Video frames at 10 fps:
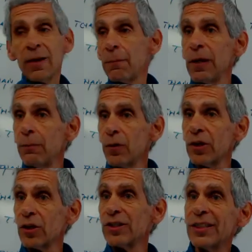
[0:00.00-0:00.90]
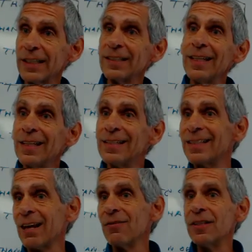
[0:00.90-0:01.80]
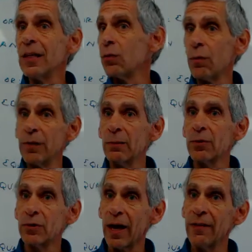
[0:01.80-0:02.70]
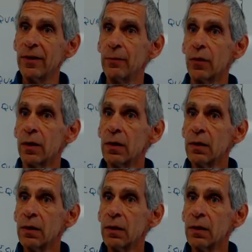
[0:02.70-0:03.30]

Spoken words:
the people that are 16 and 17 won't be able to drive anymore.